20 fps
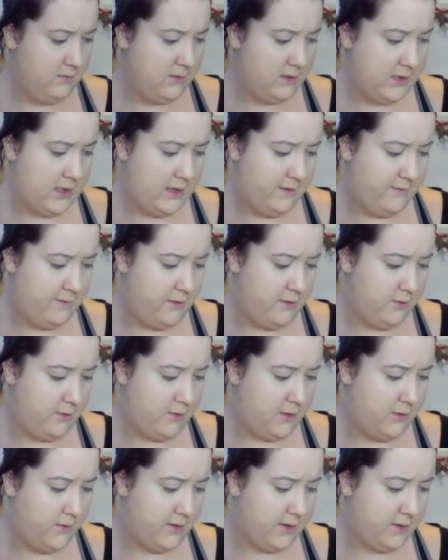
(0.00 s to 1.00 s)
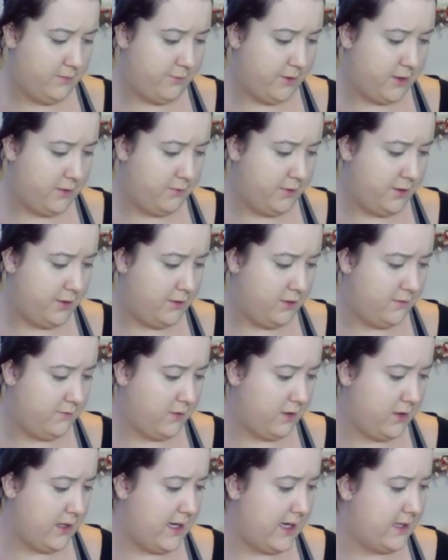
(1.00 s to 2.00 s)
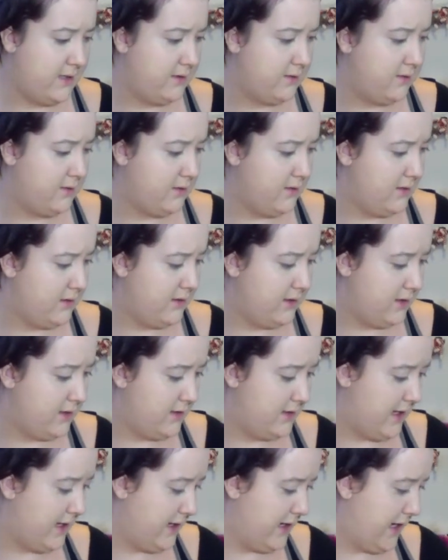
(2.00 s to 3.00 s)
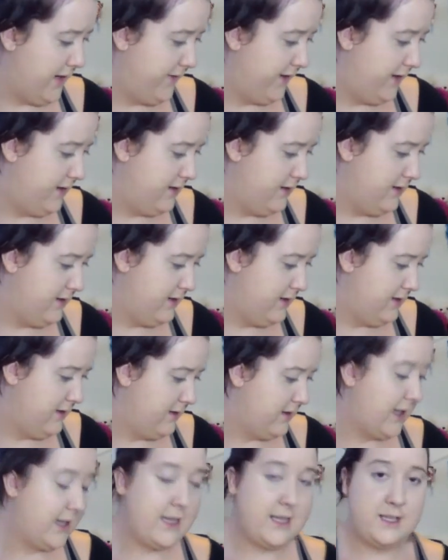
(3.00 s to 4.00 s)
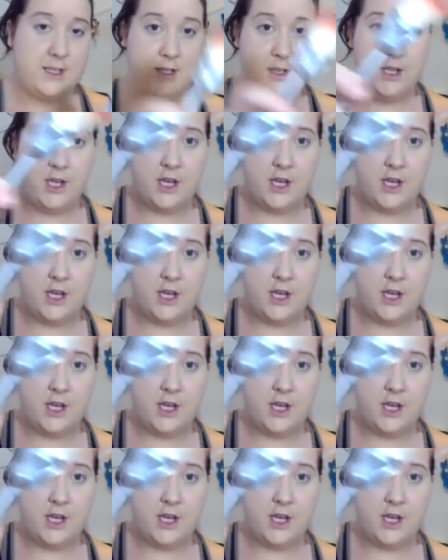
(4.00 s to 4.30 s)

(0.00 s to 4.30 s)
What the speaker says: have no clue what this brush was used for last. It's not having... Like,